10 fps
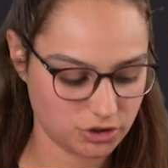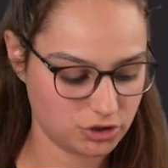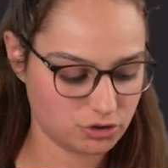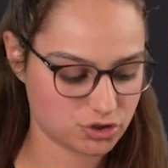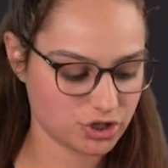
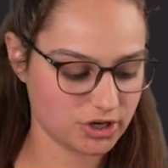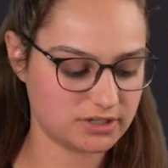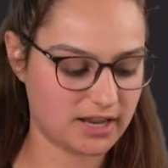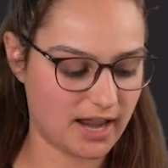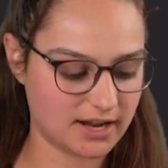you
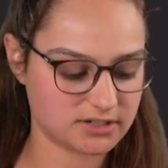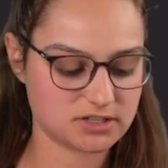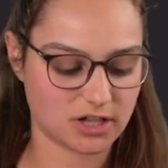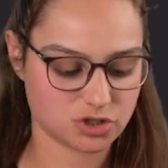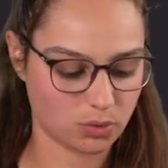should get
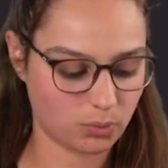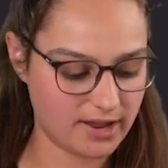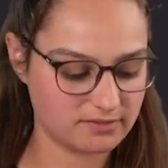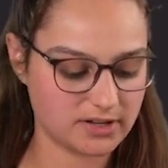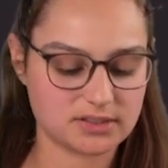that your
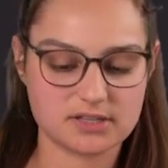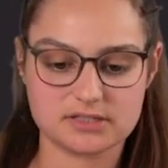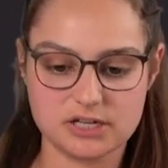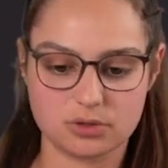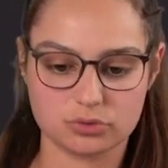wavelength is
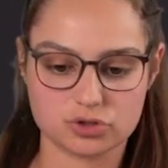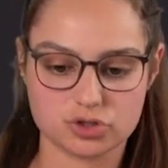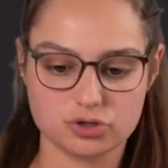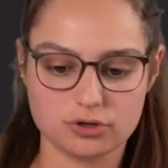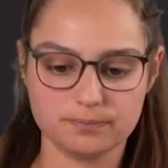equals
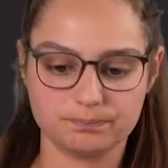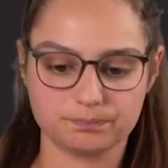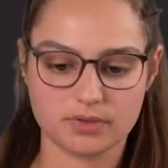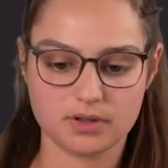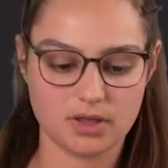to
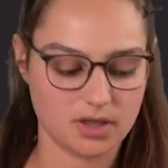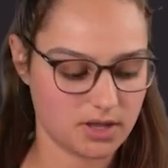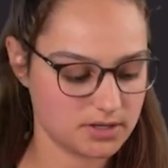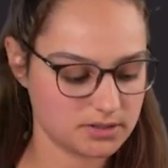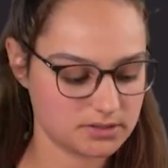
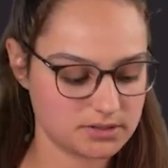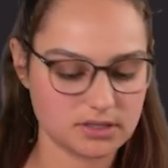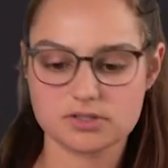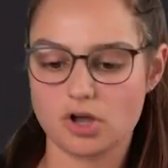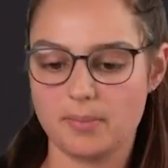
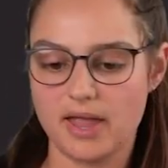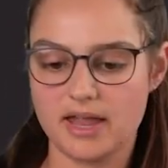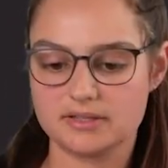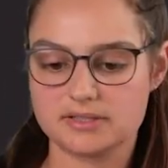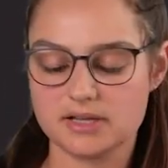
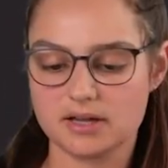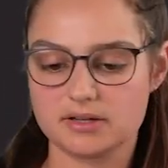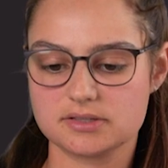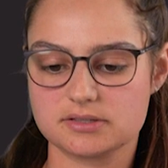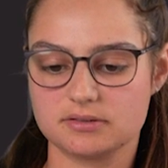
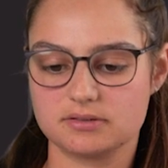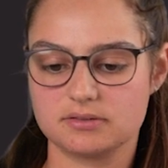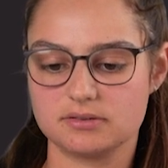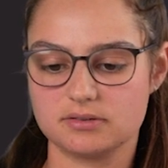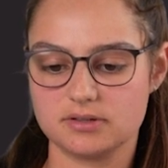6,86
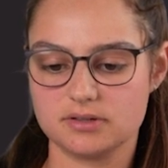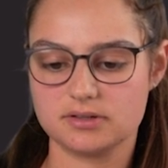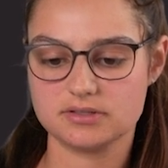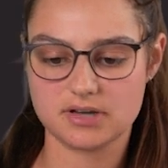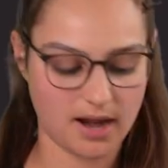
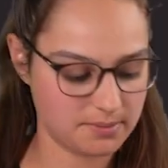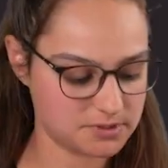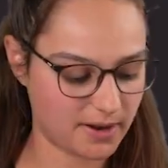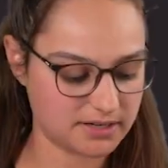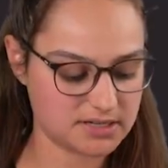
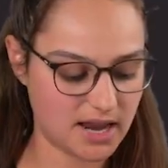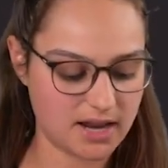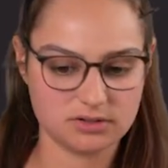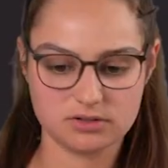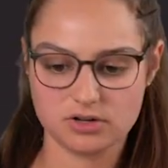times by
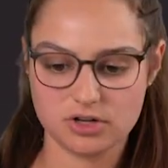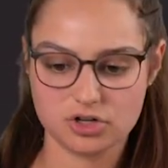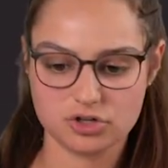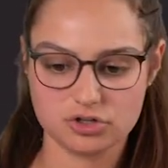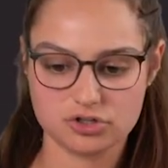10
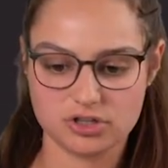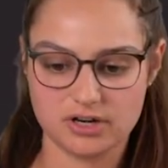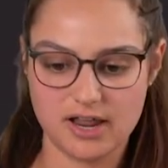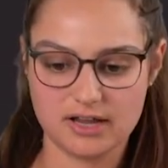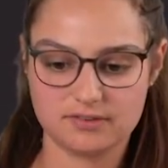to the
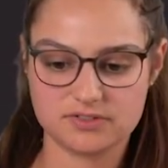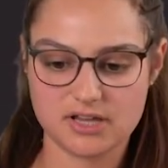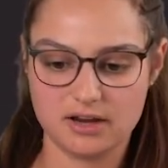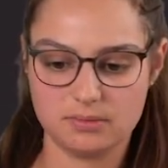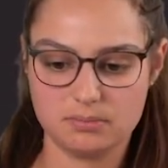negative
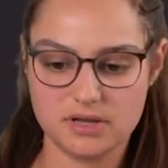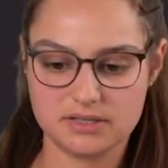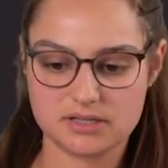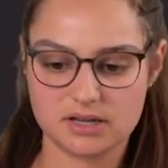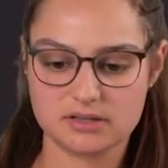10
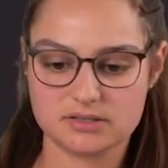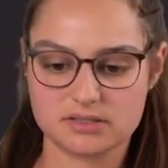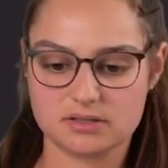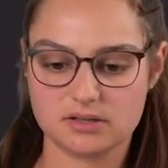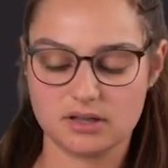meters.